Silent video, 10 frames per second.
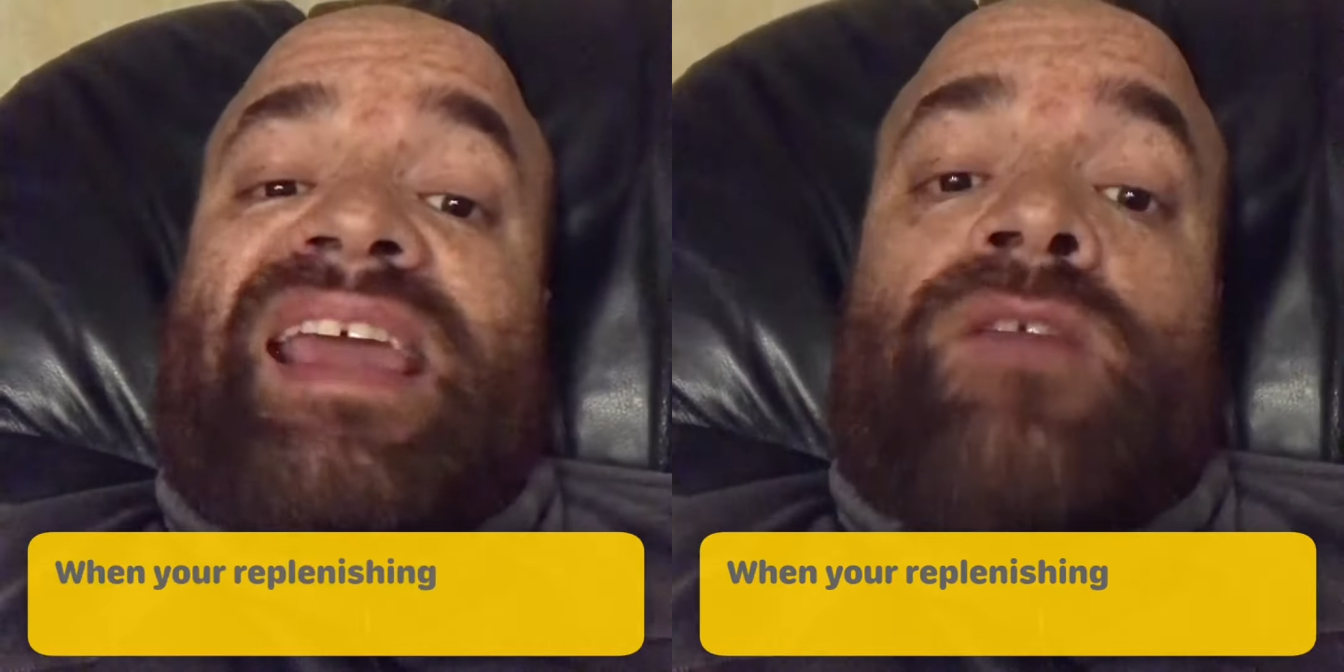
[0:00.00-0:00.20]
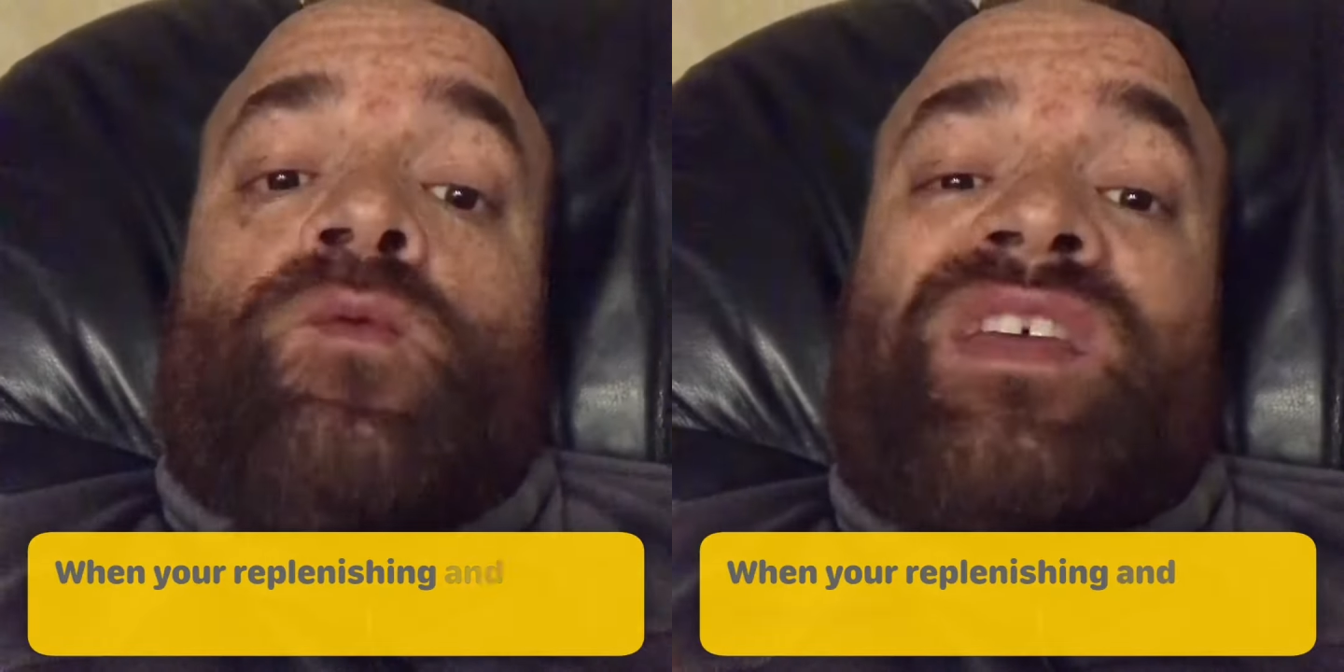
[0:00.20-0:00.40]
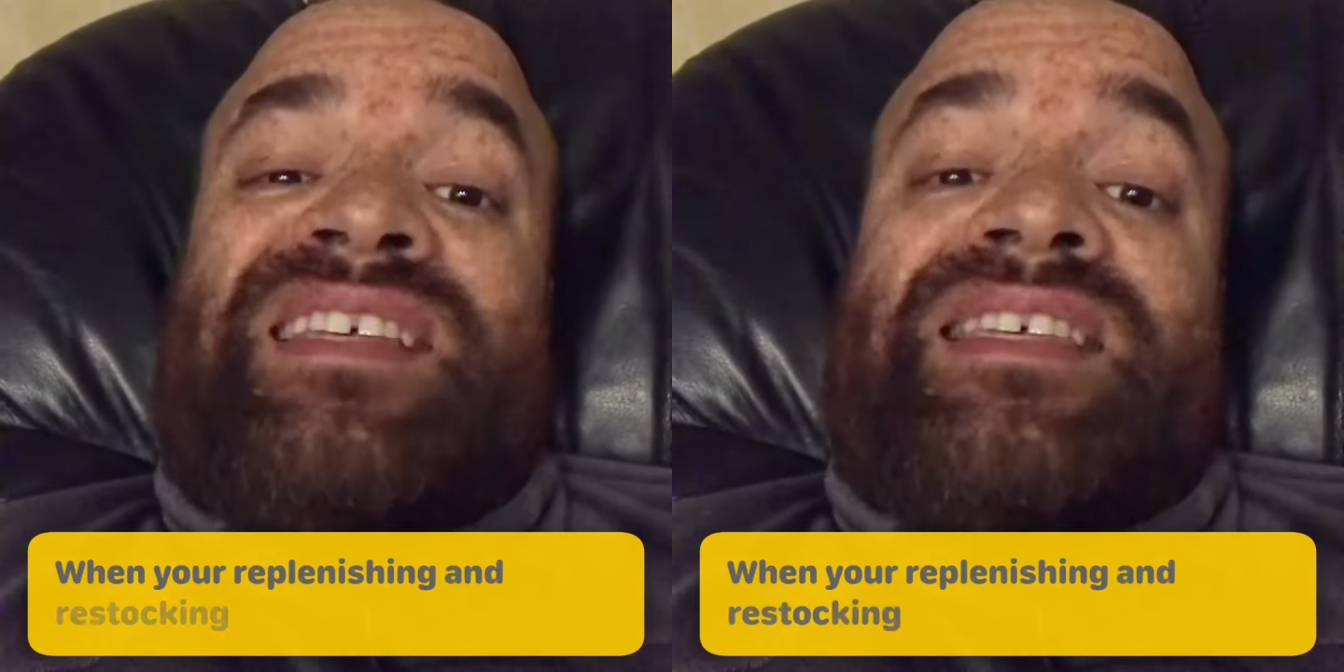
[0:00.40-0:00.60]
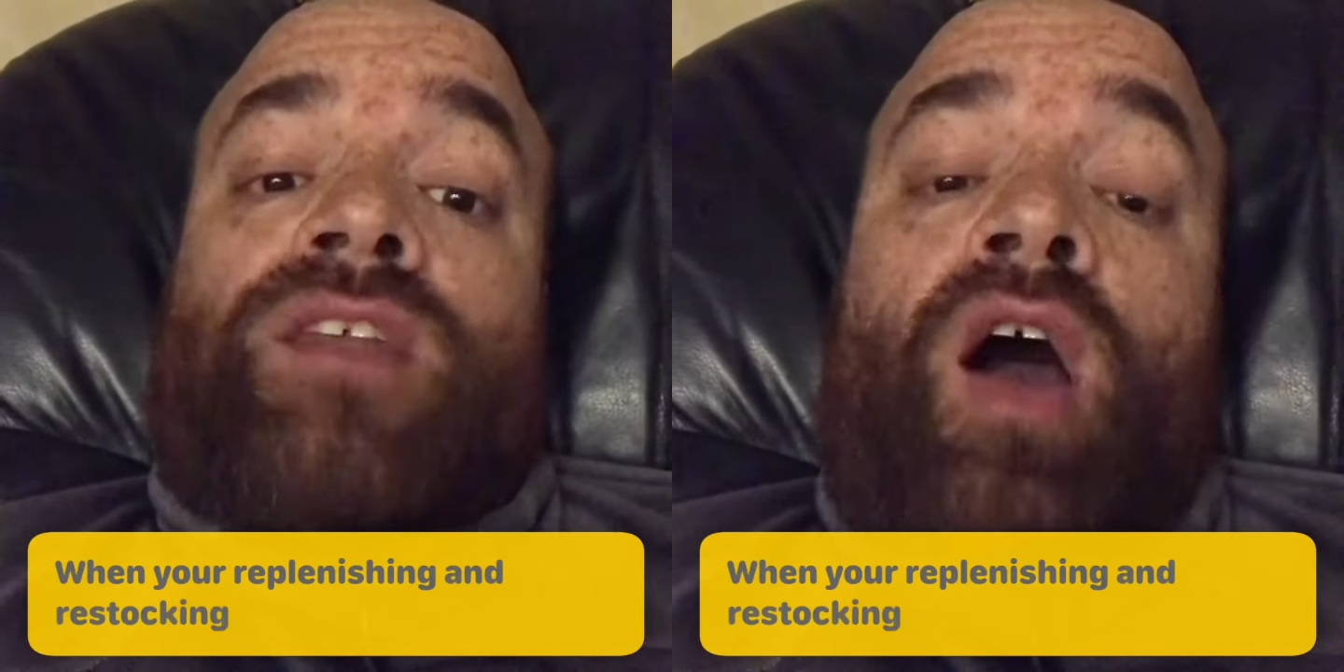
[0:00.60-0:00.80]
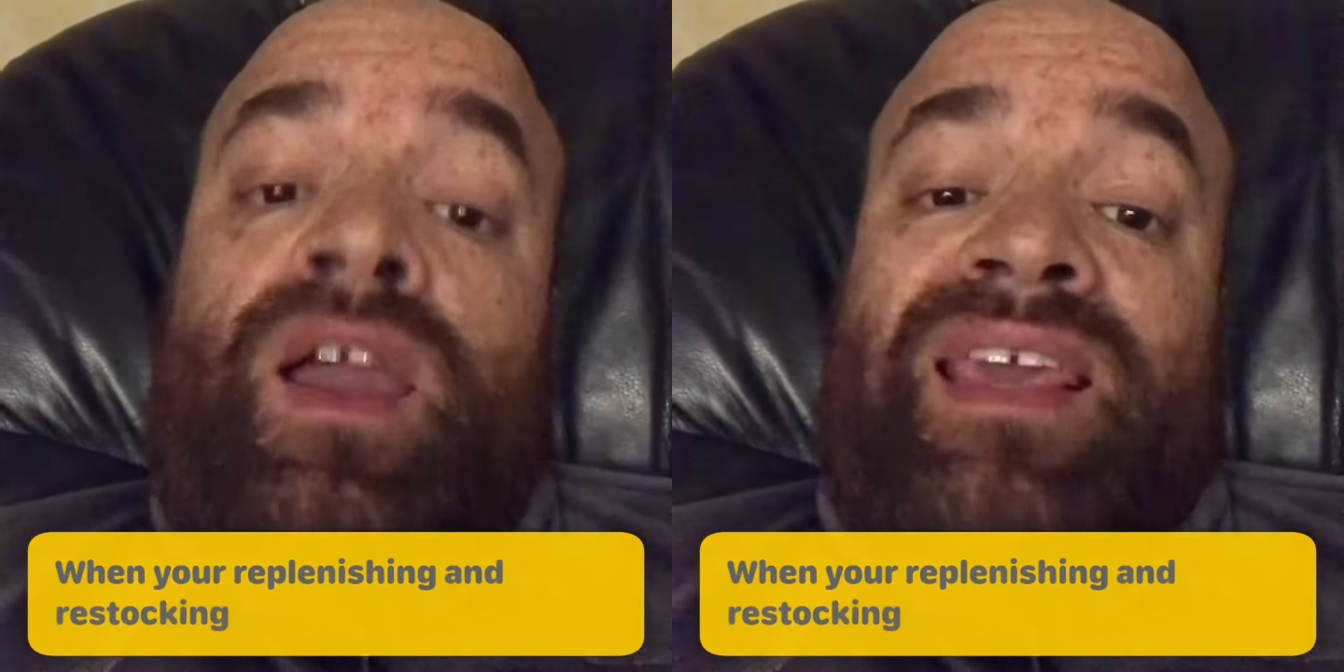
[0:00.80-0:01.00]
and
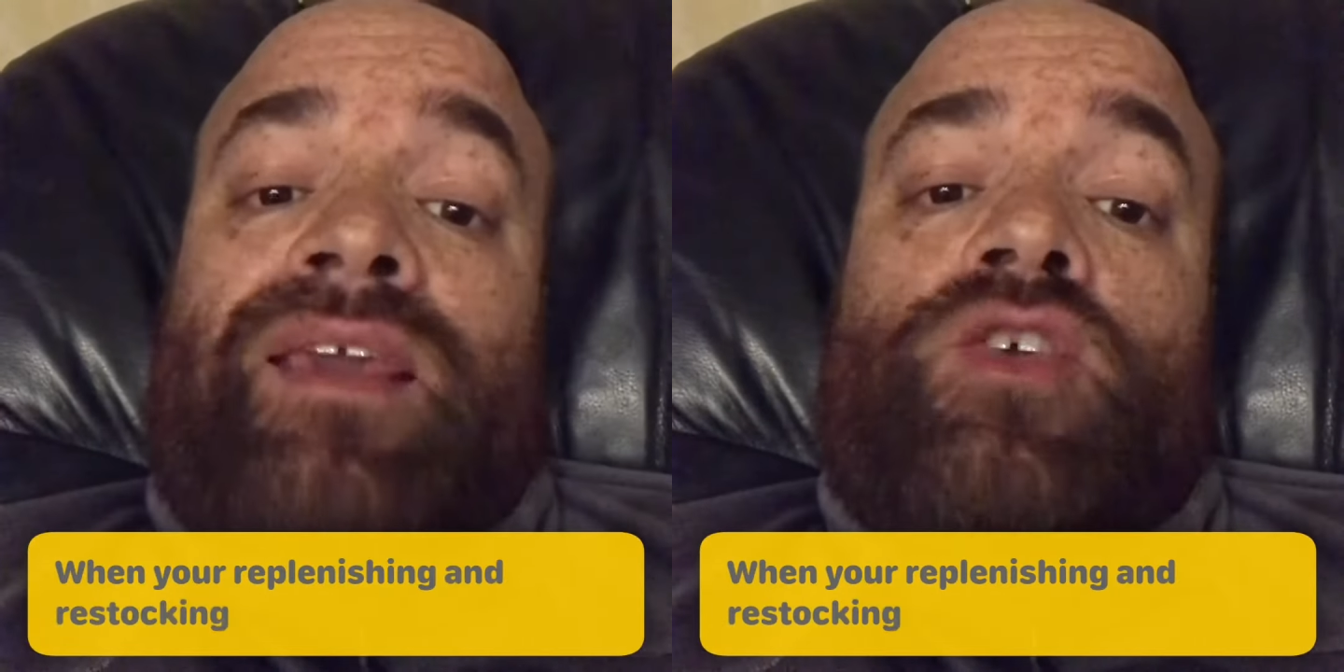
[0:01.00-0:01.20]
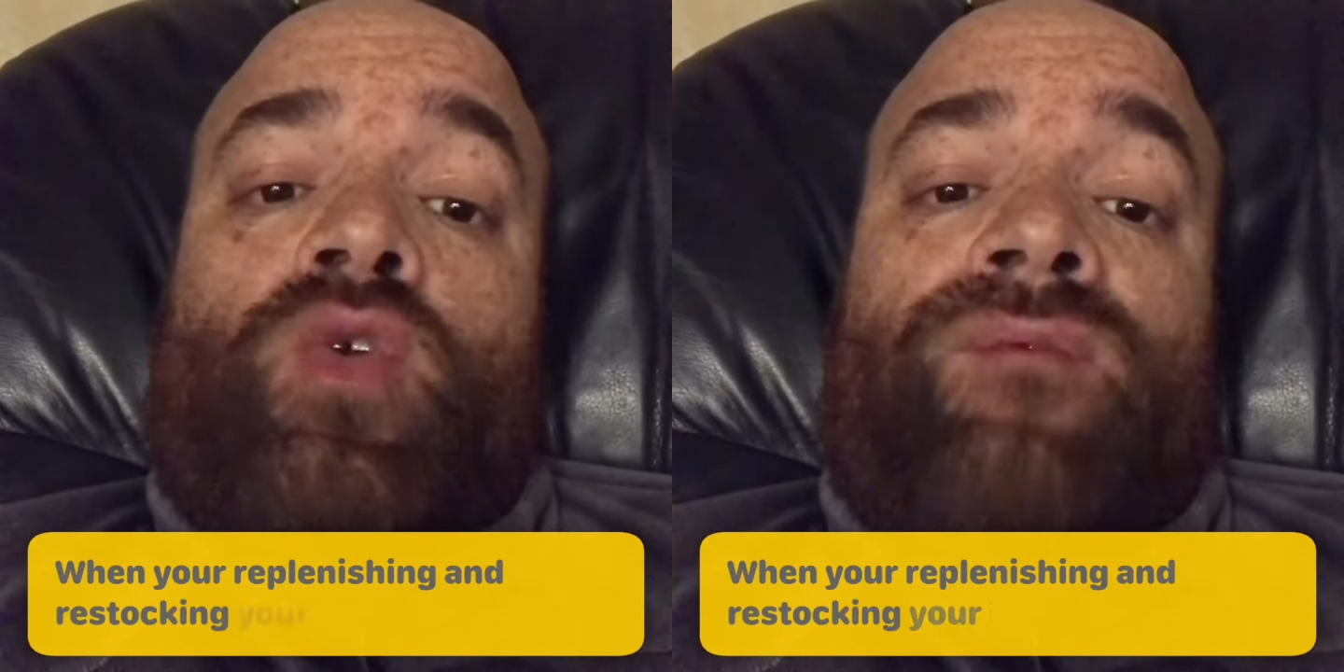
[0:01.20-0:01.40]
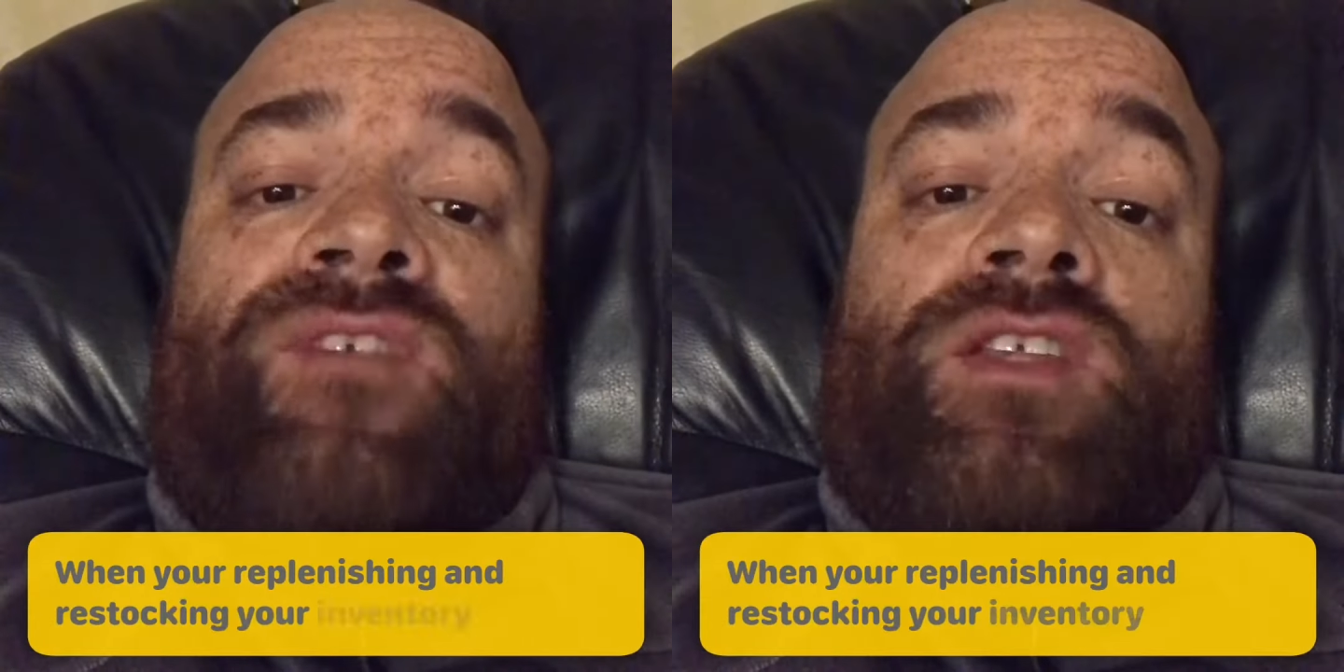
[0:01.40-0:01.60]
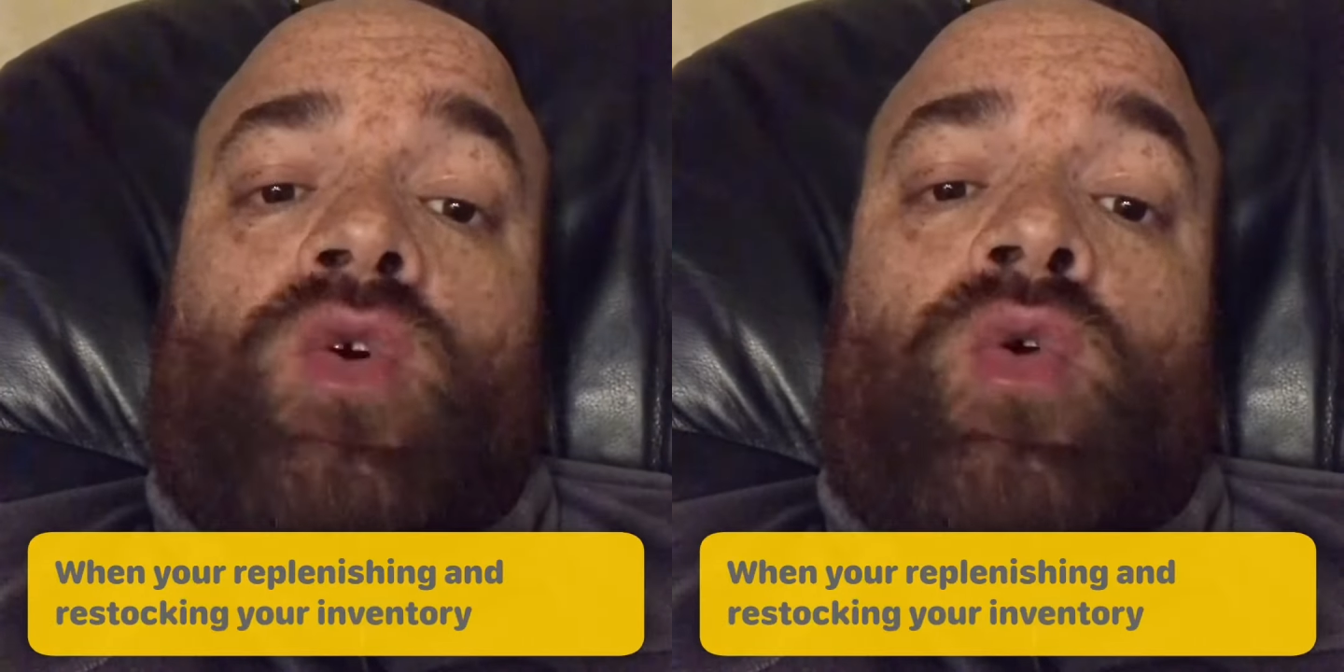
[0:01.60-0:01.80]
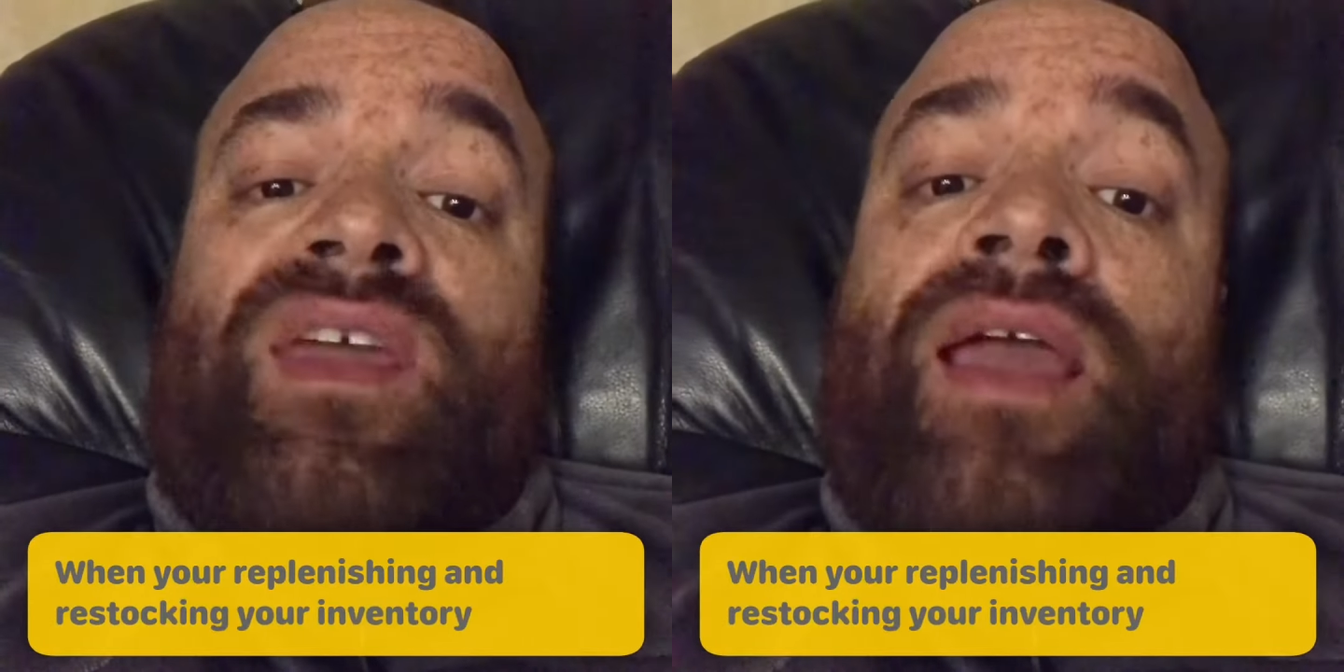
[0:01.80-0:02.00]
restocking your
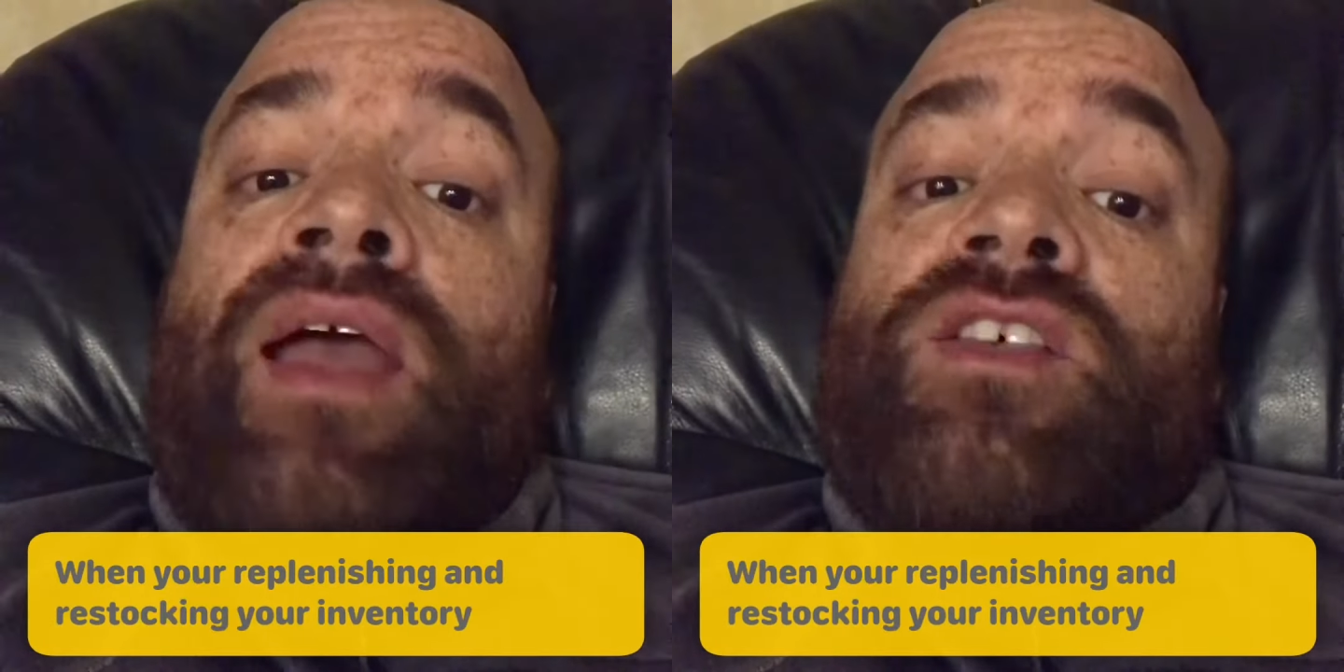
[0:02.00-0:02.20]
inventory,